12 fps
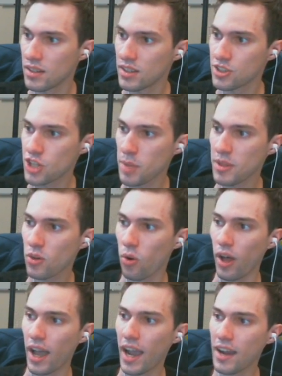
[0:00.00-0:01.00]
Jamie Cole,
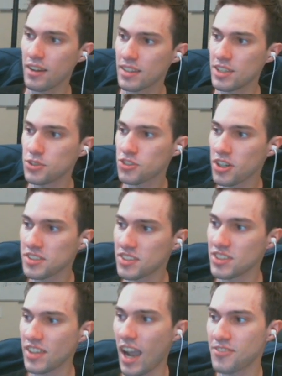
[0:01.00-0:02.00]
can you start a
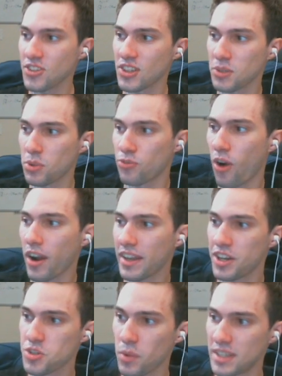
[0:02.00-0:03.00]
series after the liquid rocket
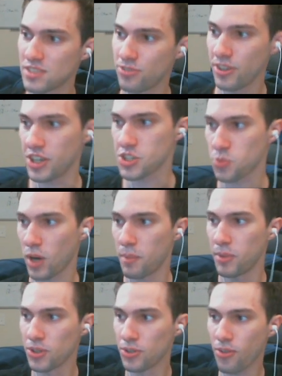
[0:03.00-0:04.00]
engine one has finished where I
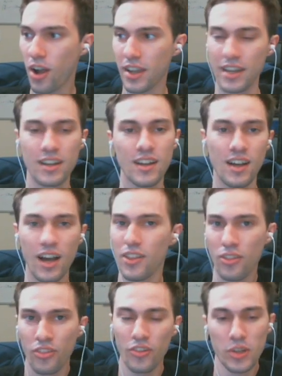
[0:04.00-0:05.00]
build a rocket?
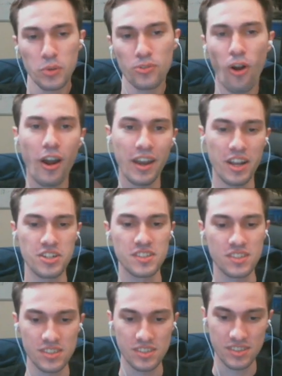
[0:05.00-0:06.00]
The liquid rocket engine
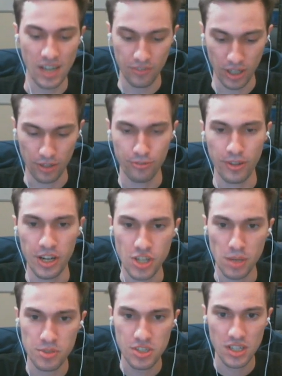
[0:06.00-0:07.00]
series is never going to finish. I'm
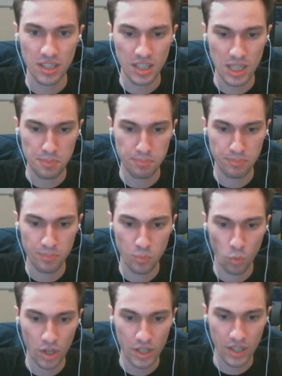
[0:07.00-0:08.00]
just going to keep
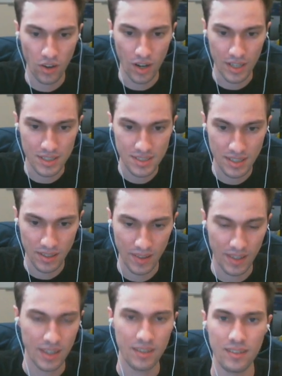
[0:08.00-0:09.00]
working on it till
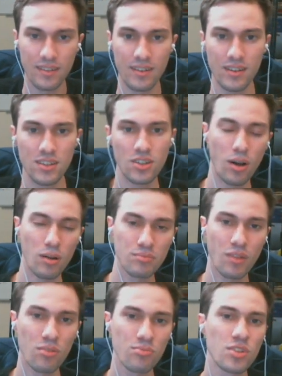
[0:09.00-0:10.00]
it,
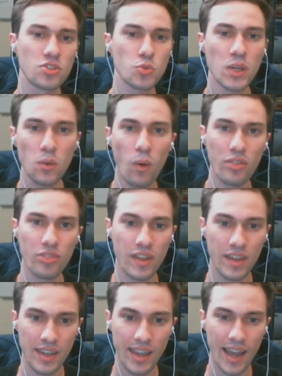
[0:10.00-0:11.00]
I'll tweak one
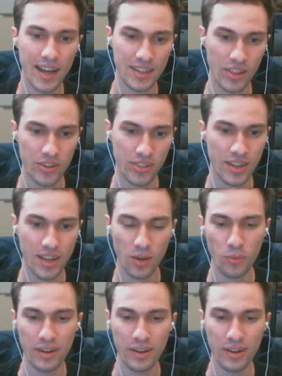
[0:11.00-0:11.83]
thing, add another thing.